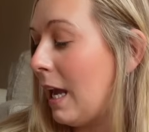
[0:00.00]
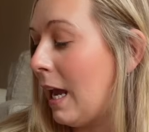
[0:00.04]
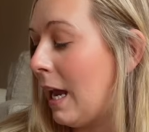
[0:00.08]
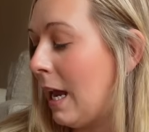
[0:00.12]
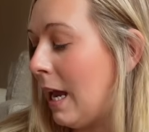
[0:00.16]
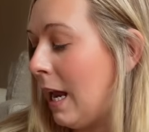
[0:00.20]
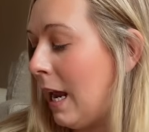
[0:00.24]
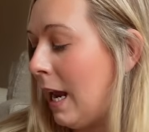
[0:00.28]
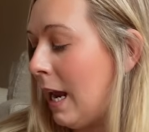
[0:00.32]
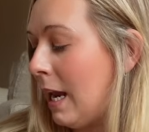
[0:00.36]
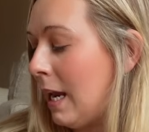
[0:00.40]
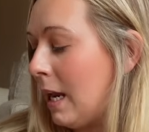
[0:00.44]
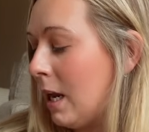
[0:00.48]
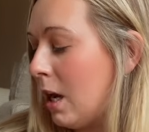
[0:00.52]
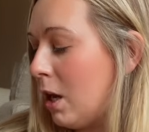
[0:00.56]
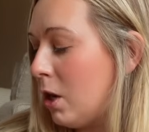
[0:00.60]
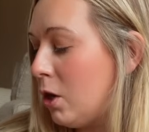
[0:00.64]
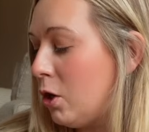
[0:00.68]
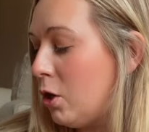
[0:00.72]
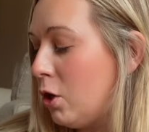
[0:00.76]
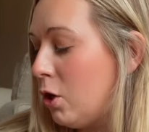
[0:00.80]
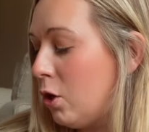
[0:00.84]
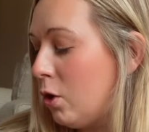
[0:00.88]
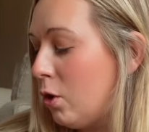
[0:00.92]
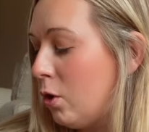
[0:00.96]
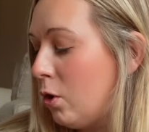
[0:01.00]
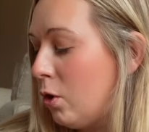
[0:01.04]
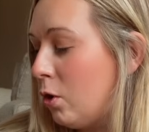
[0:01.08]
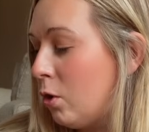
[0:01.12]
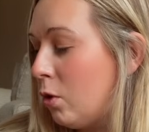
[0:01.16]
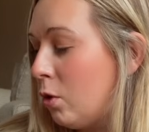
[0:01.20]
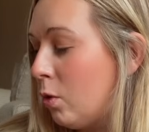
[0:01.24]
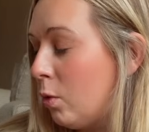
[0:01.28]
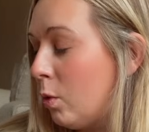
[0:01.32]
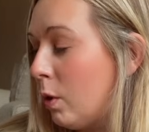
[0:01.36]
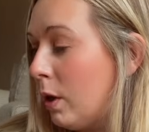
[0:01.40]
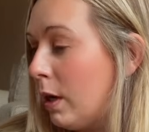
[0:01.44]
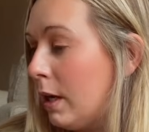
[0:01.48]
a
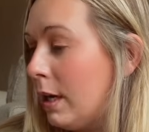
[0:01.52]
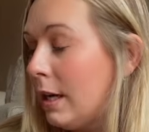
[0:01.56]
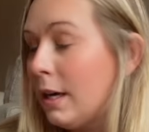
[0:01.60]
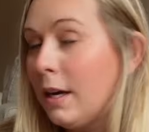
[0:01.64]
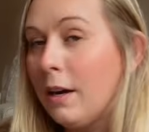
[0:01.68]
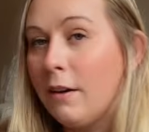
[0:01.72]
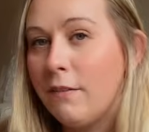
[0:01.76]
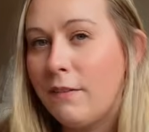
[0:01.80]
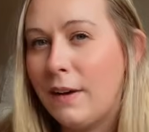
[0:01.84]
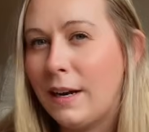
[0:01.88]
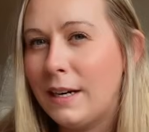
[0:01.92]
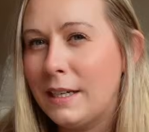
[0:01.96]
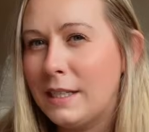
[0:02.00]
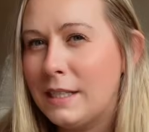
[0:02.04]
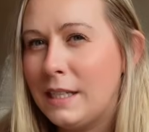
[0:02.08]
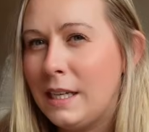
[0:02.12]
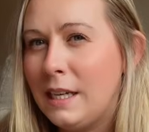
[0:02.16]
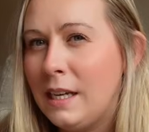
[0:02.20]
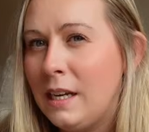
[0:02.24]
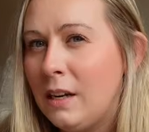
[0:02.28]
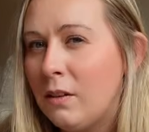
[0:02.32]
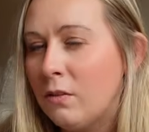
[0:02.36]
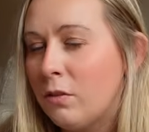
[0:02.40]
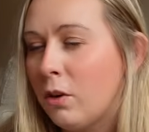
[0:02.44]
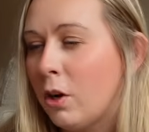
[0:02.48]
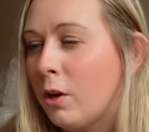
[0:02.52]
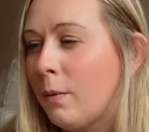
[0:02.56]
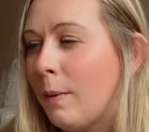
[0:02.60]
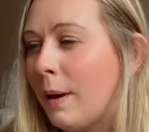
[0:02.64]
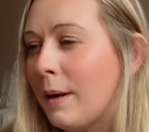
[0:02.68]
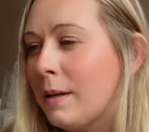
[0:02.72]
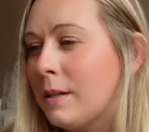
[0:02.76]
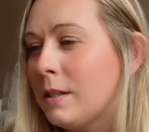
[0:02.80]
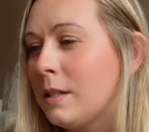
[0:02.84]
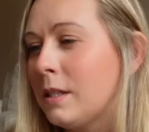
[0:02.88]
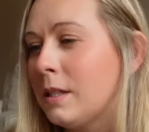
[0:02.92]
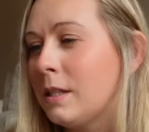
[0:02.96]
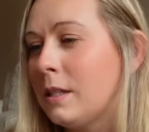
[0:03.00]
new fantasy
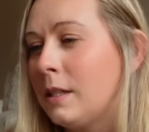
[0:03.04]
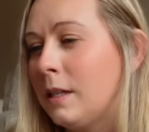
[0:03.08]
romance